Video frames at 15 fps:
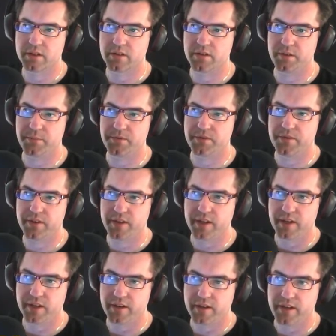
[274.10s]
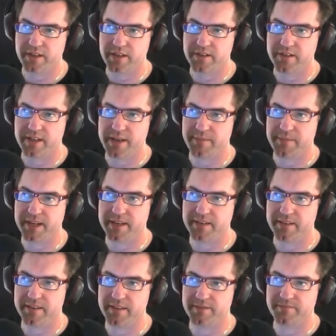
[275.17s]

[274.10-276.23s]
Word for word: under fire, you'll need to stab that guy.